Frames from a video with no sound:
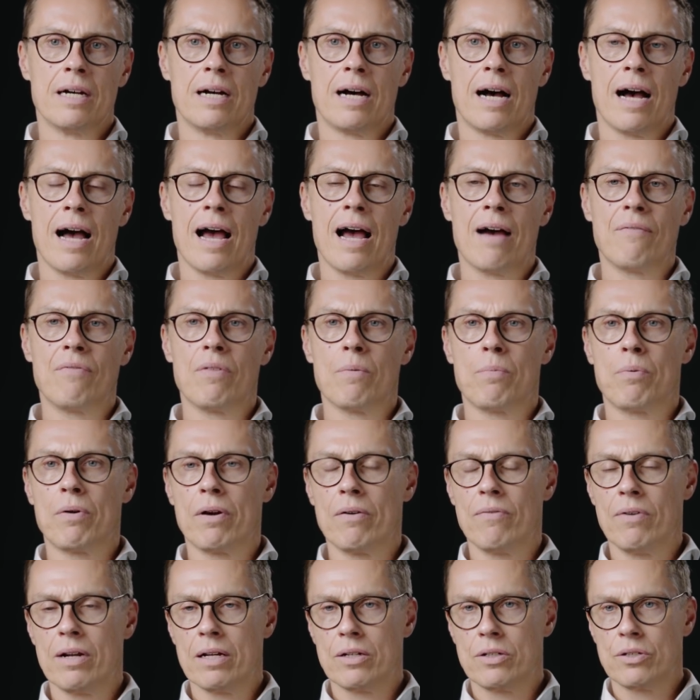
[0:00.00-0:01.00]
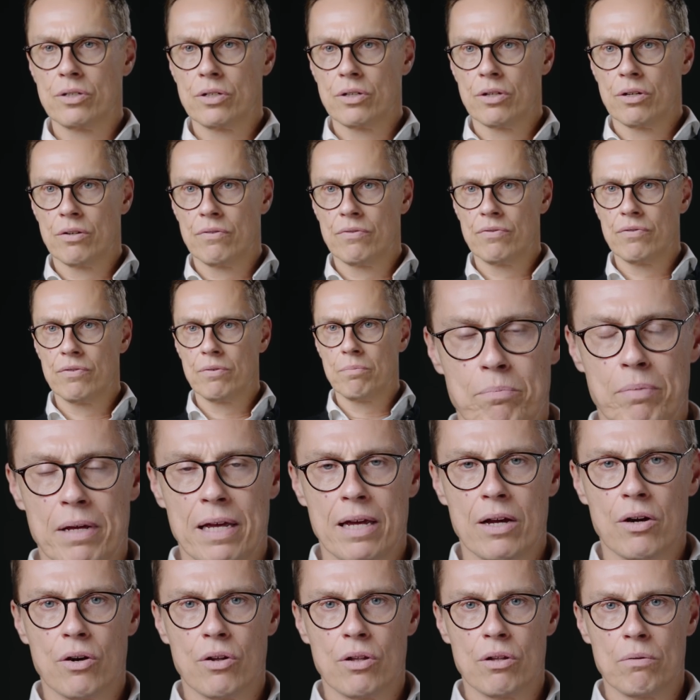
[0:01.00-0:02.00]
I have the privilege of
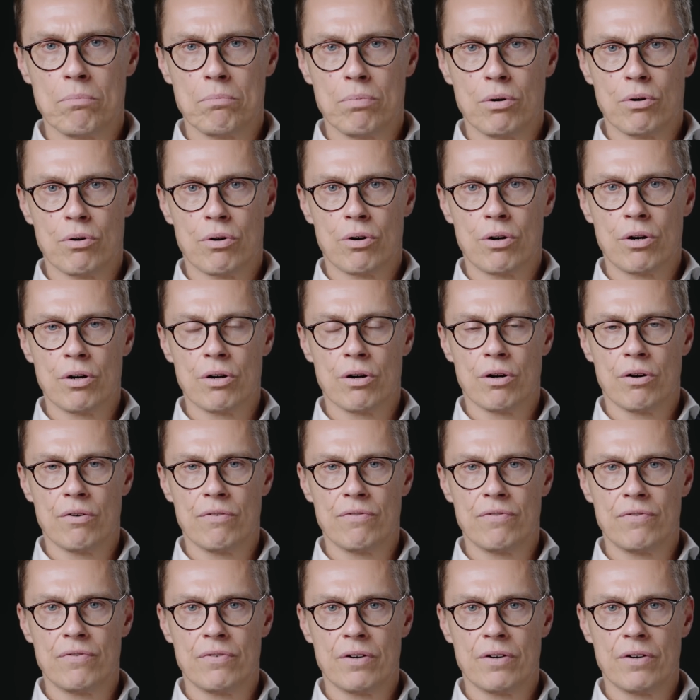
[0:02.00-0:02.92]
being on the board of